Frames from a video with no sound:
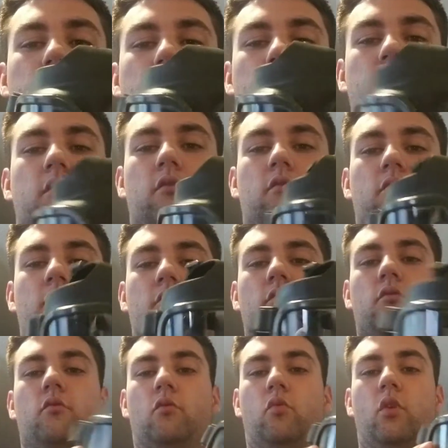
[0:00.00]
you know,
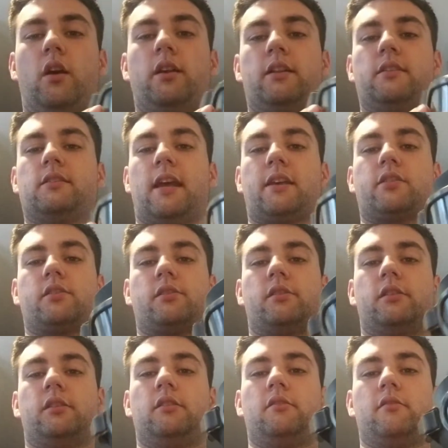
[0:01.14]
what is
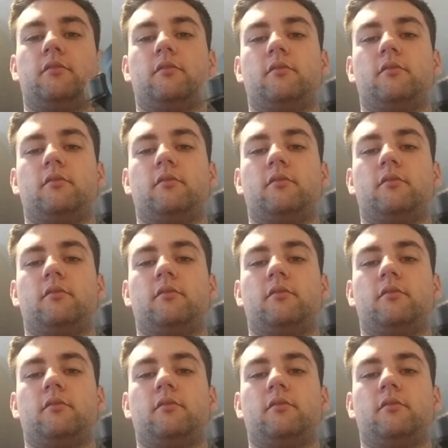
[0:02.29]
actually,